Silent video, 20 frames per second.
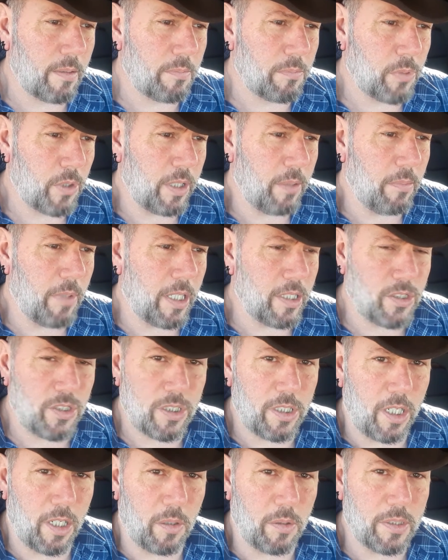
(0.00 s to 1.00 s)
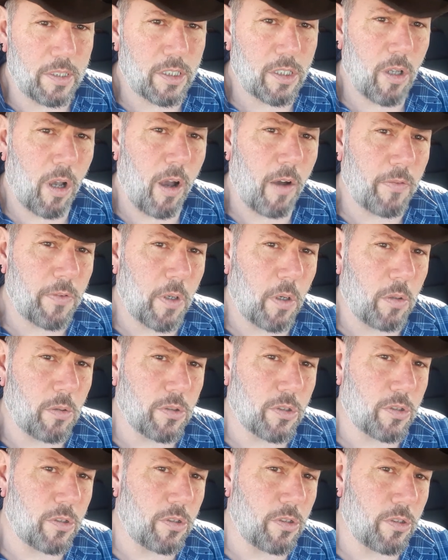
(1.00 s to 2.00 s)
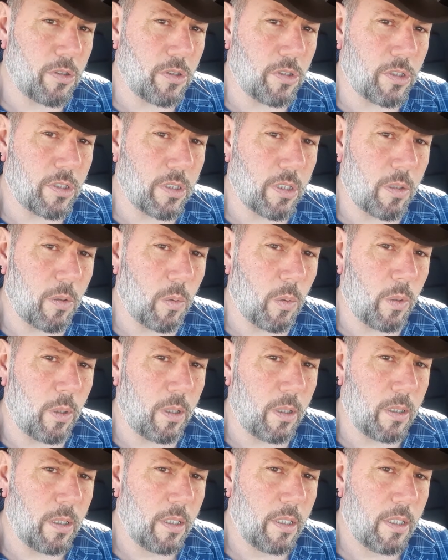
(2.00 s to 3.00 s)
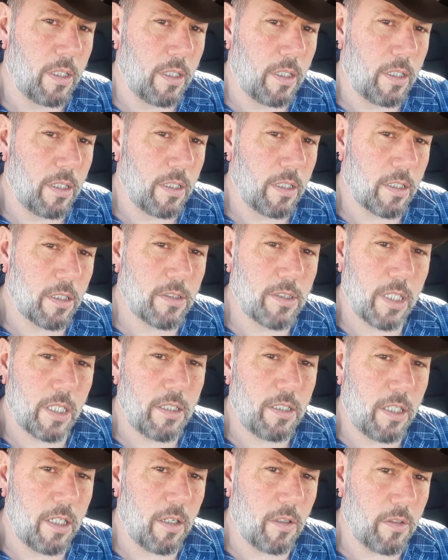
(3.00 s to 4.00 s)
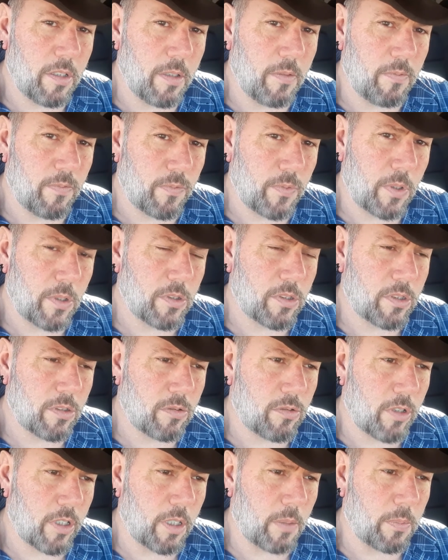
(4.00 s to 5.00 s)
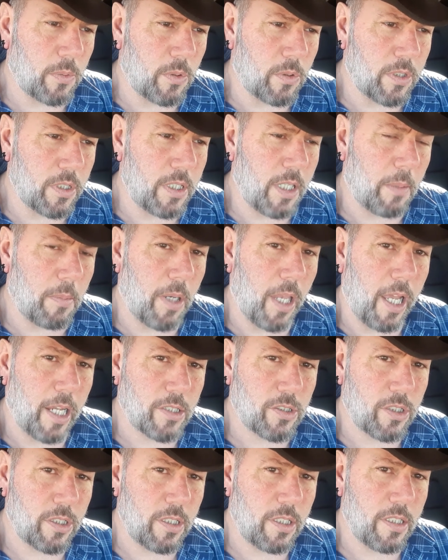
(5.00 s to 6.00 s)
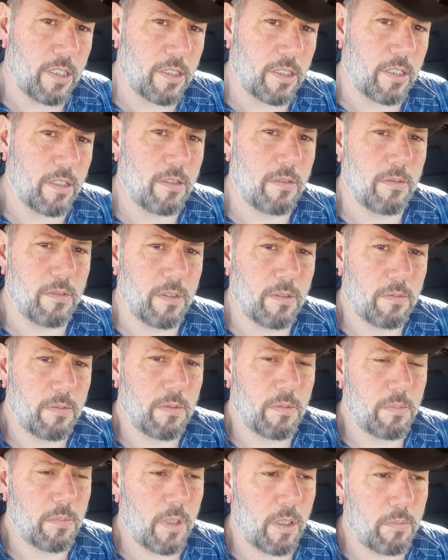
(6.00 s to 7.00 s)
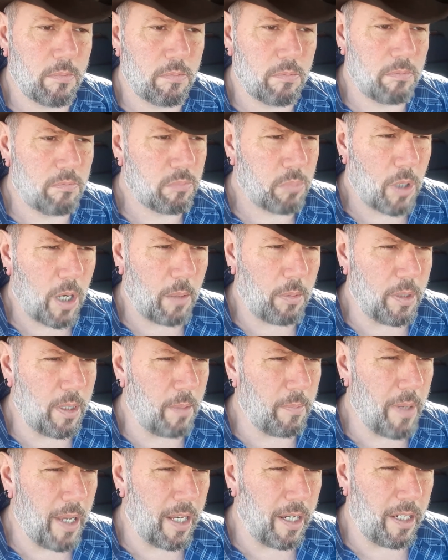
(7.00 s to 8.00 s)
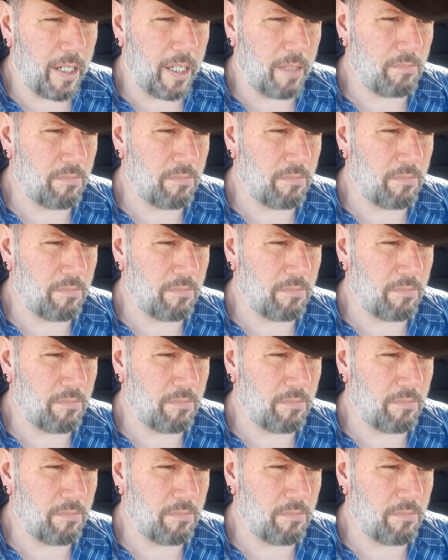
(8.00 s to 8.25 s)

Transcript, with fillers: pretty much you know in soft holsters or because it you know the first trigger pull the double action is a, a probably about a